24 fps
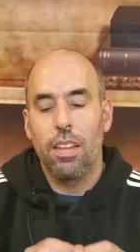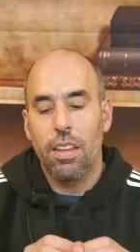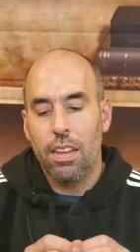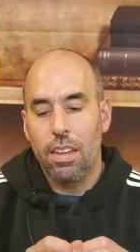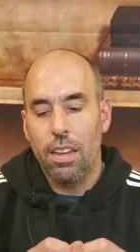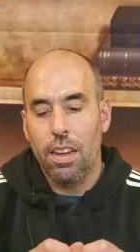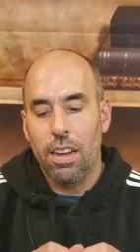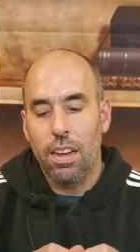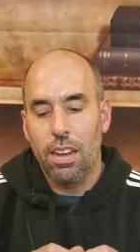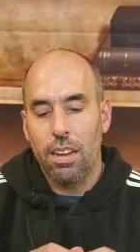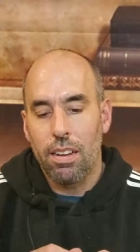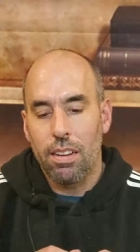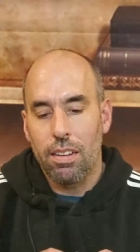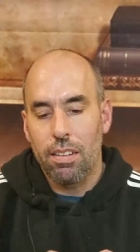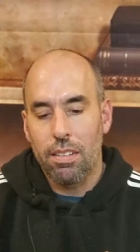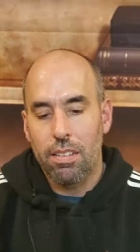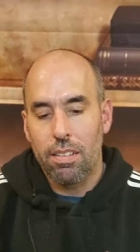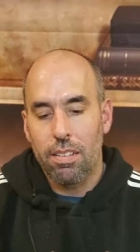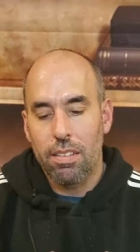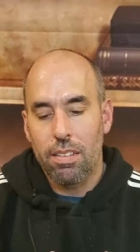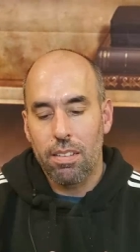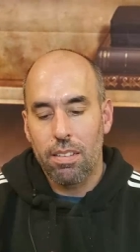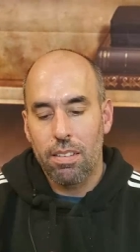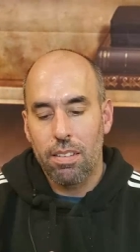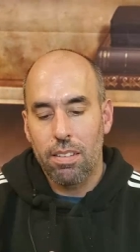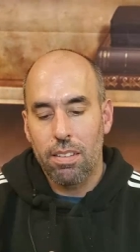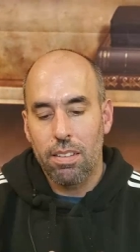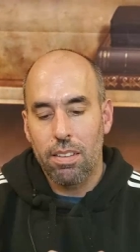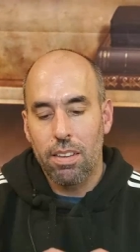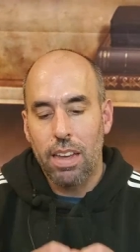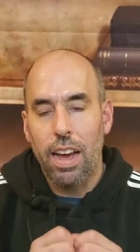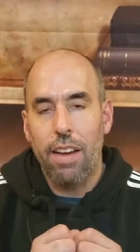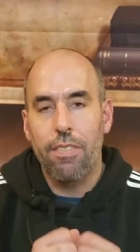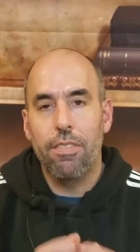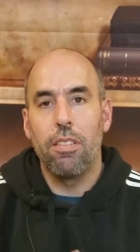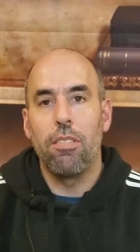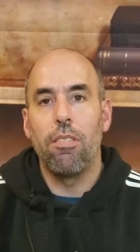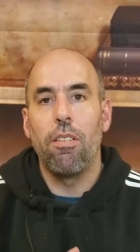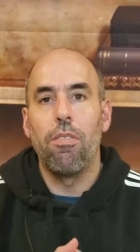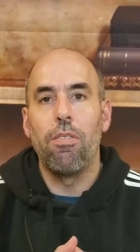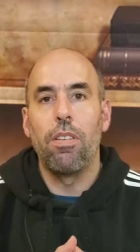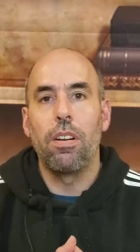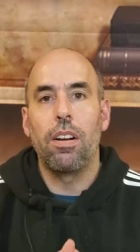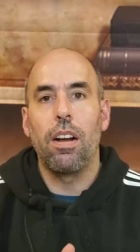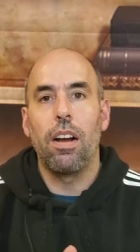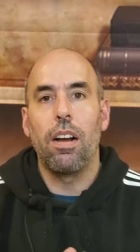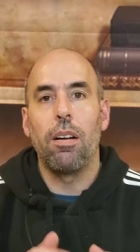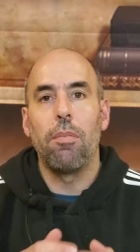uh, you have to
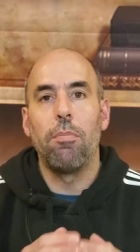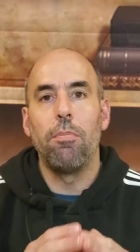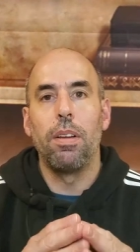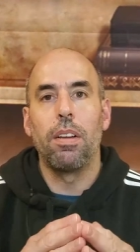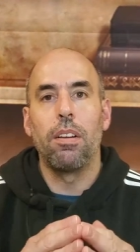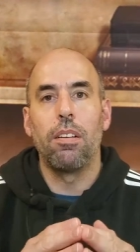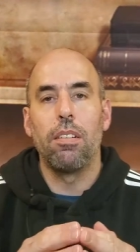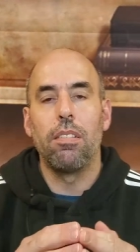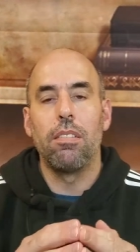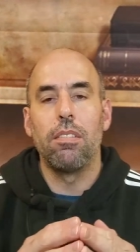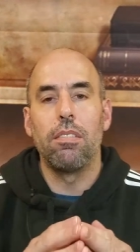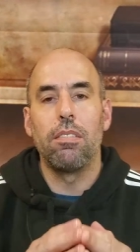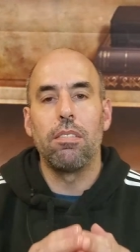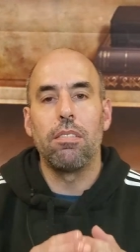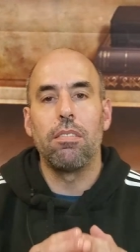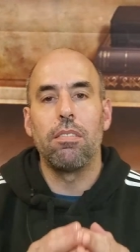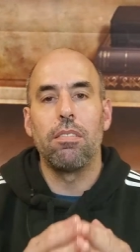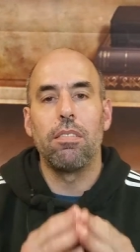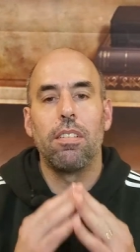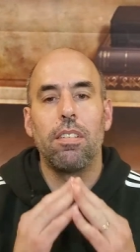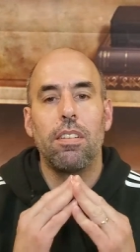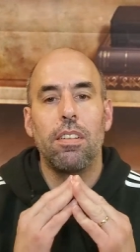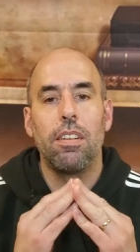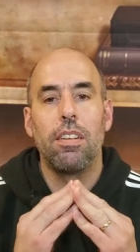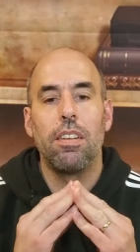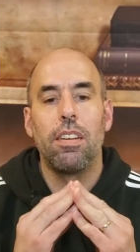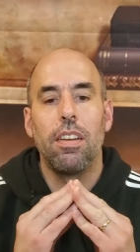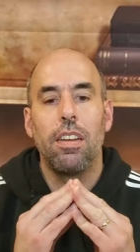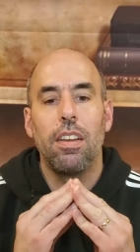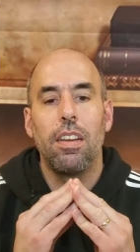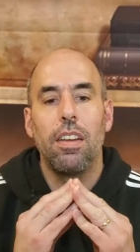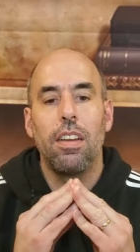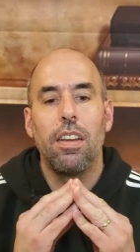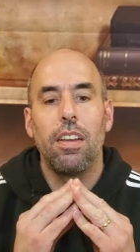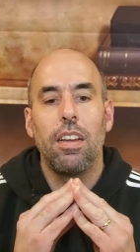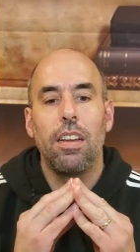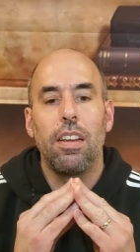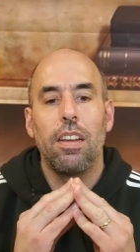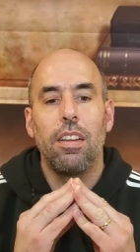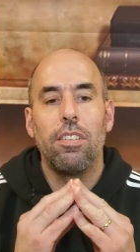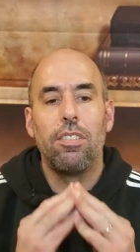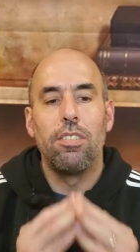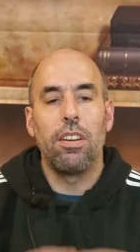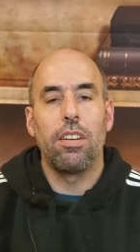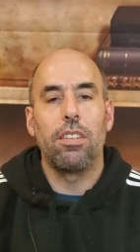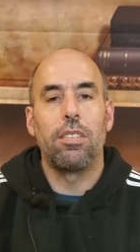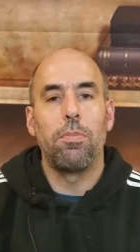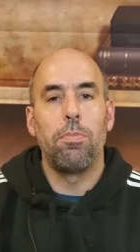overcome because uh,
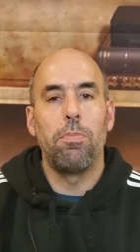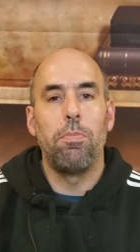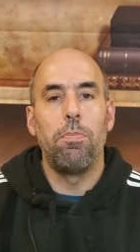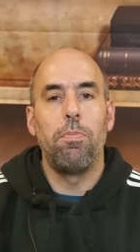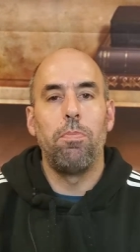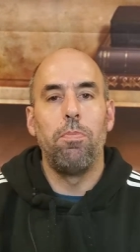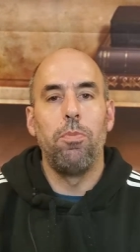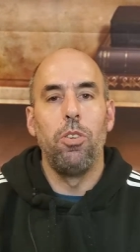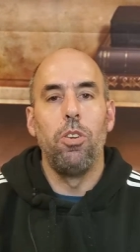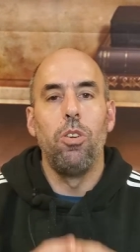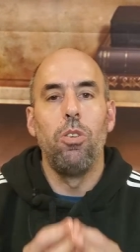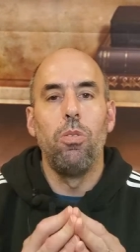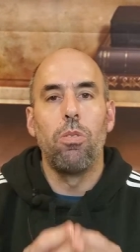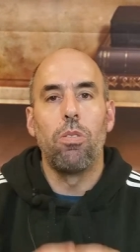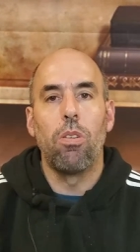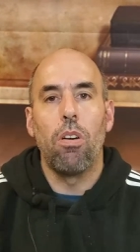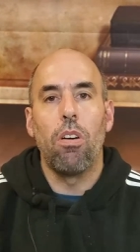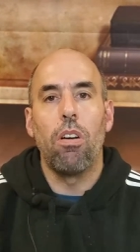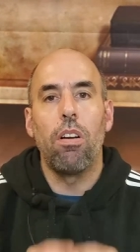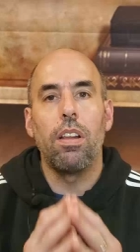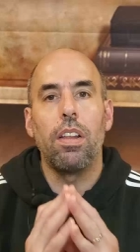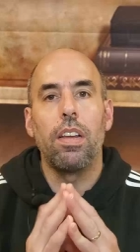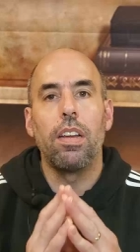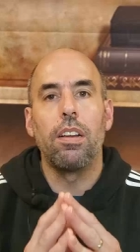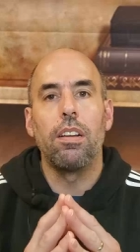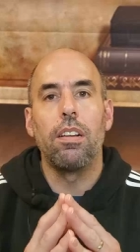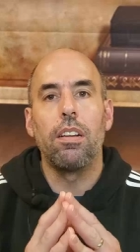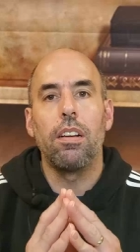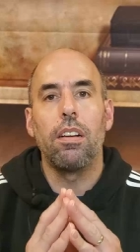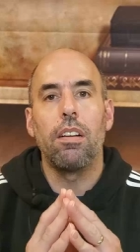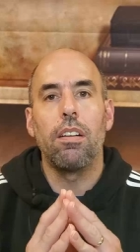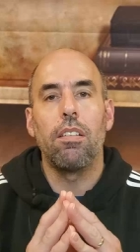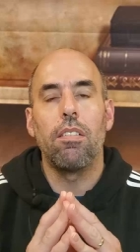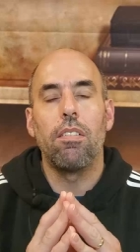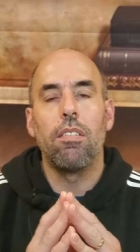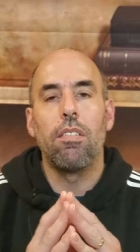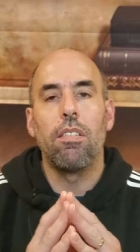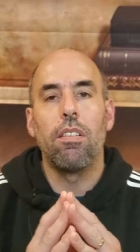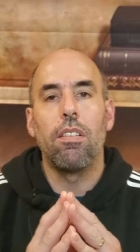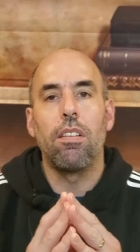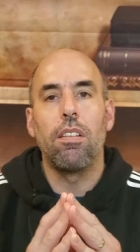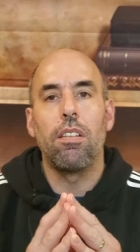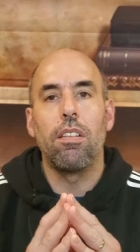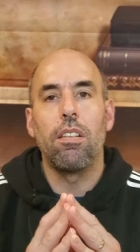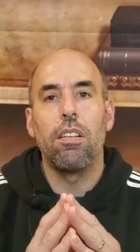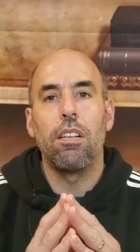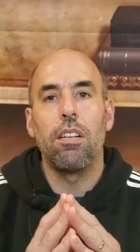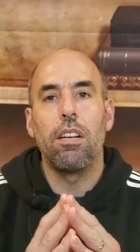just you calling
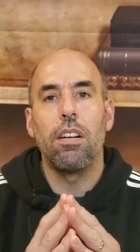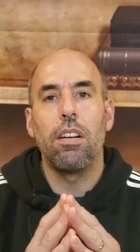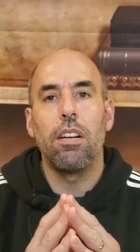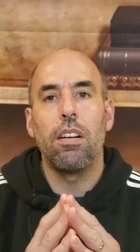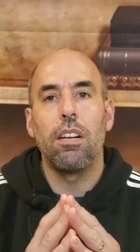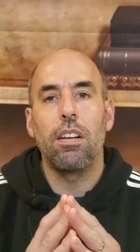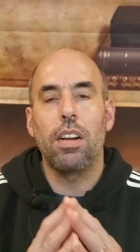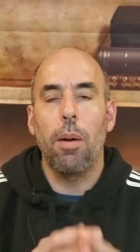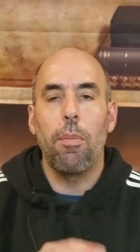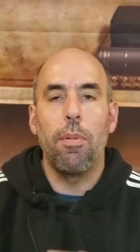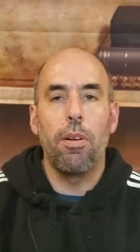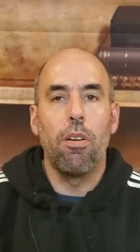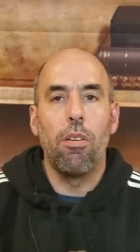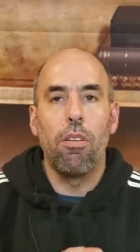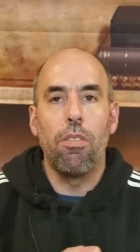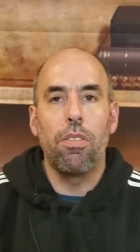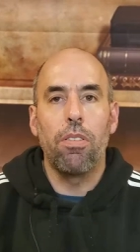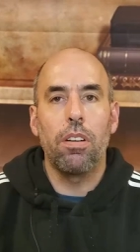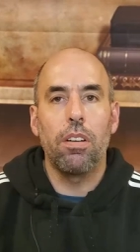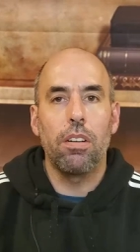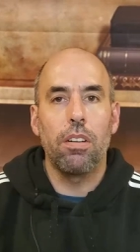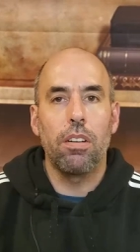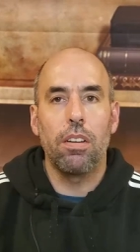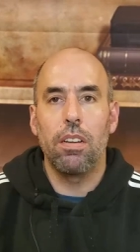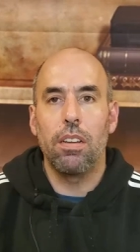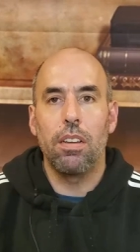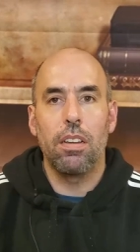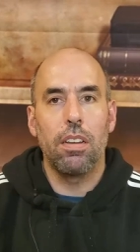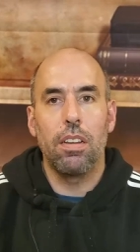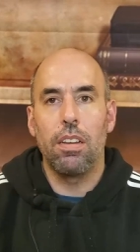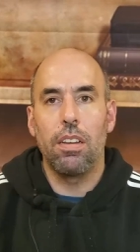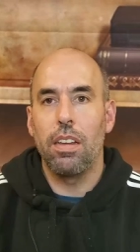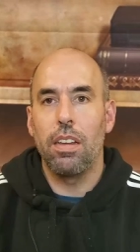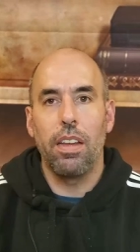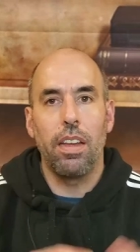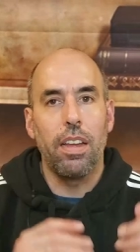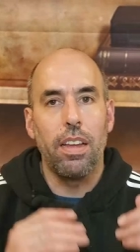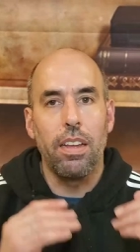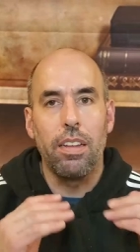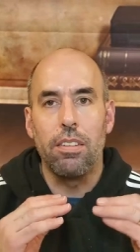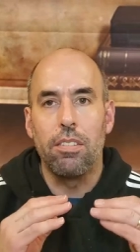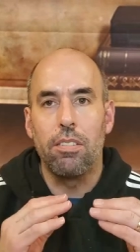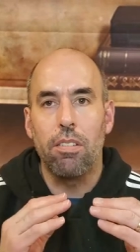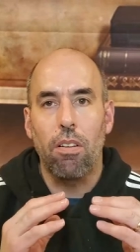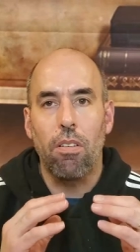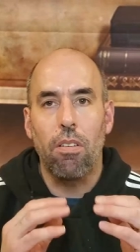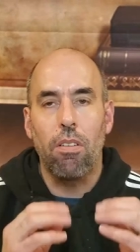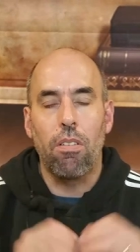or coming over
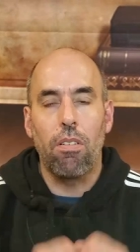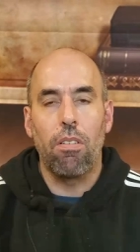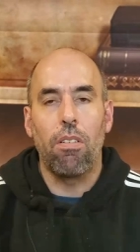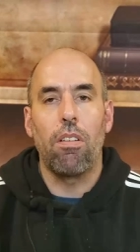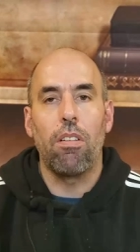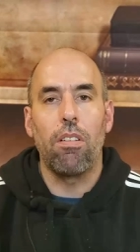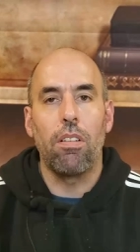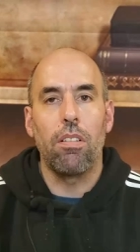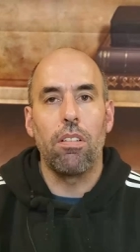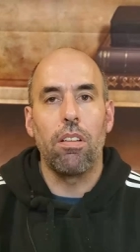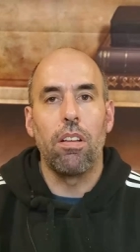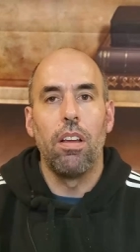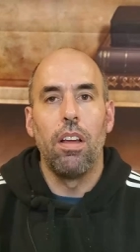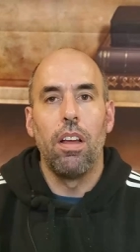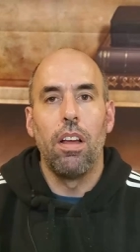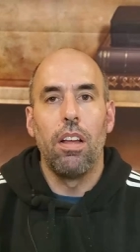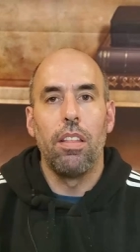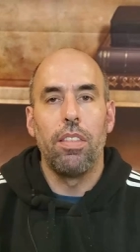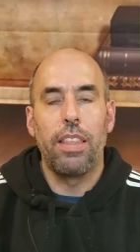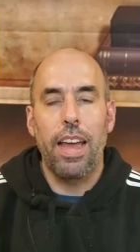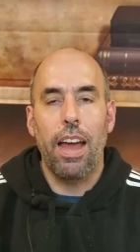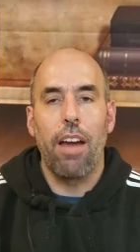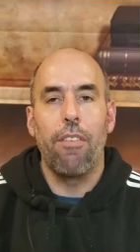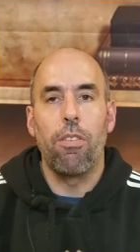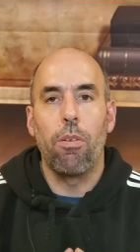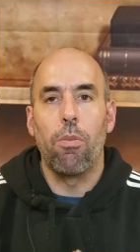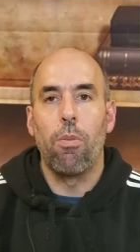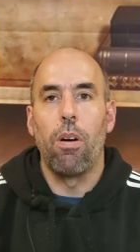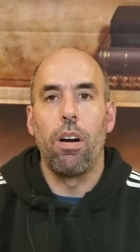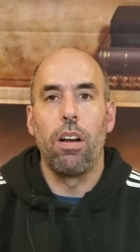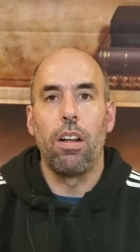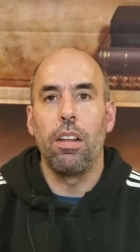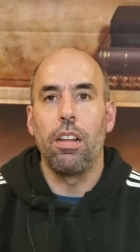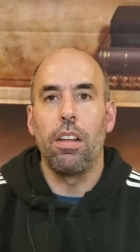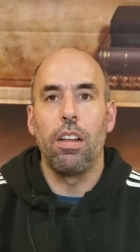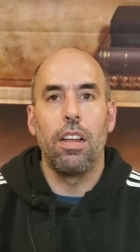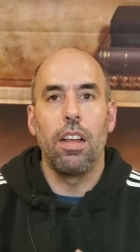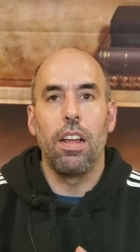is all they ever want.